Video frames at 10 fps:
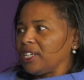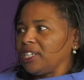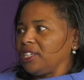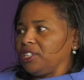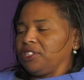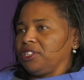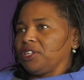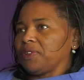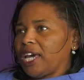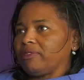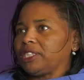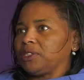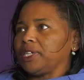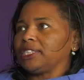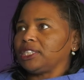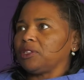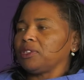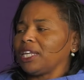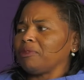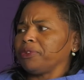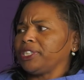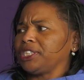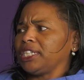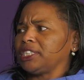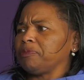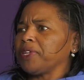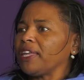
You don't have to. And so that appreciation.